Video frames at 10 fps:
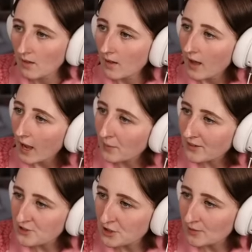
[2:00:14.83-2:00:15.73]
I
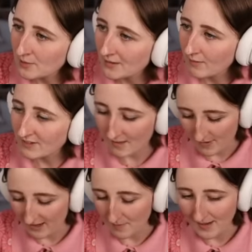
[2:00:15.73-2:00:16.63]
reached charisma level 7
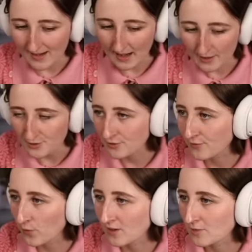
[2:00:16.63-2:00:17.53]
and I made
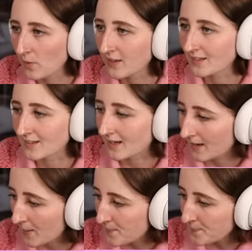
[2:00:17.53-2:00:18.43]
940 simoleons that
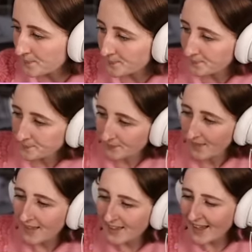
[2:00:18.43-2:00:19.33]
day.
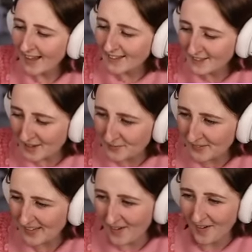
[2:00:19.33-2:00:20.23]
Yeah, it's like
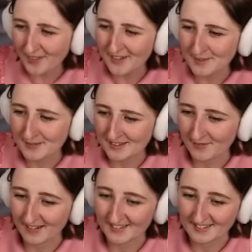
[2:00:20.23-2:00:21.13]
really oddly
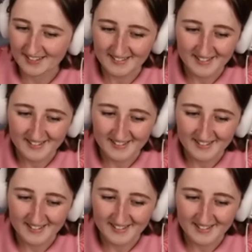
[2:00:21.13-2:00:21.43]
specific, isn't it?